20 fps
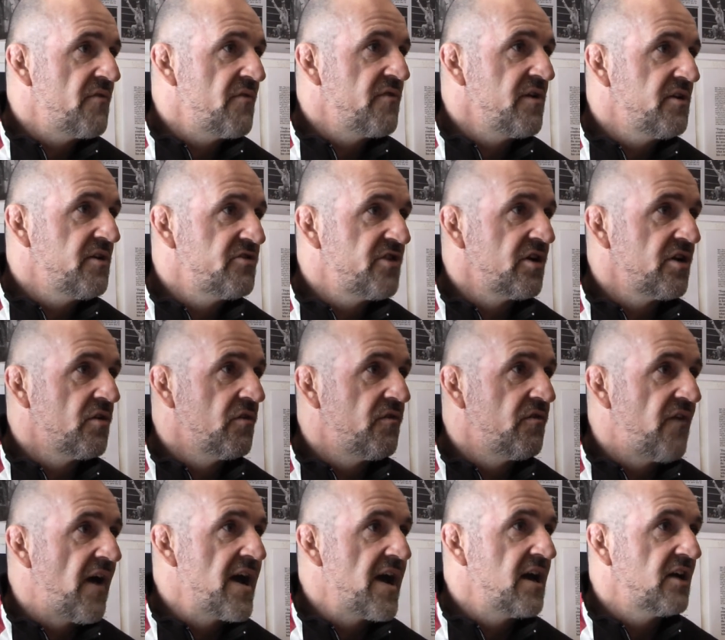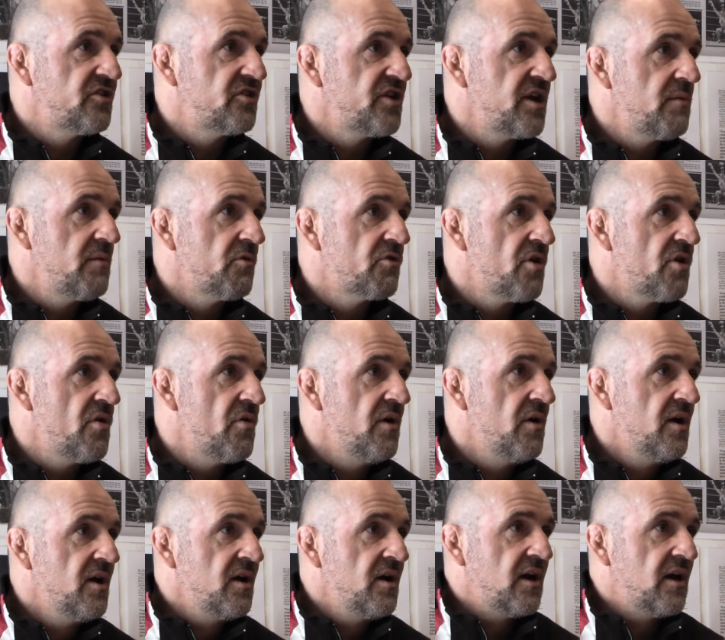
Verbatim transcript: Every single fight, I see him grow.